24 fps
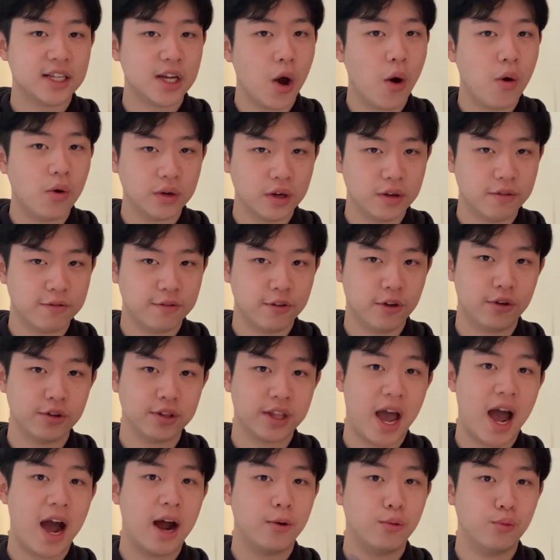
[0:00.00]
the only flaw
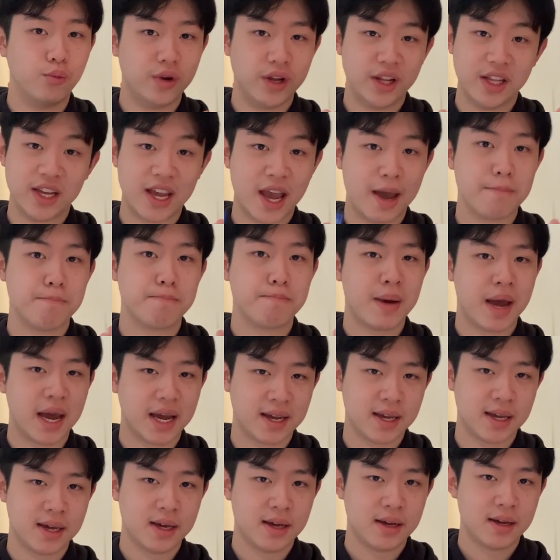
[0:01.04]
that I really can
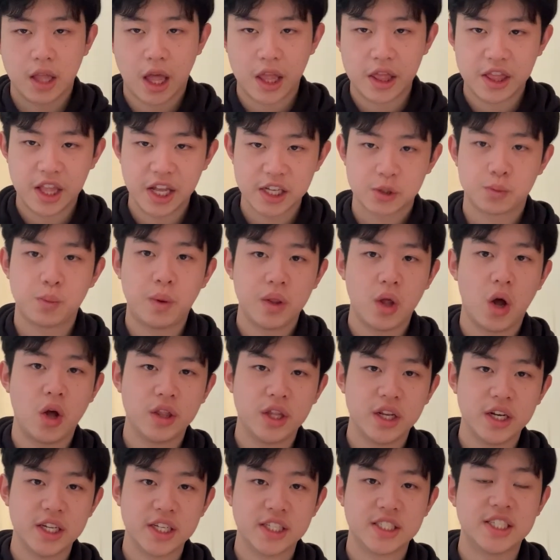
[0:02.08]
pick. The next one on
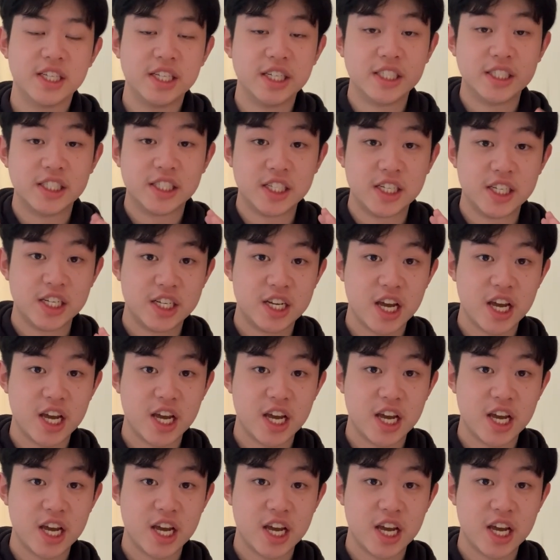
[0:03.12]
the list is the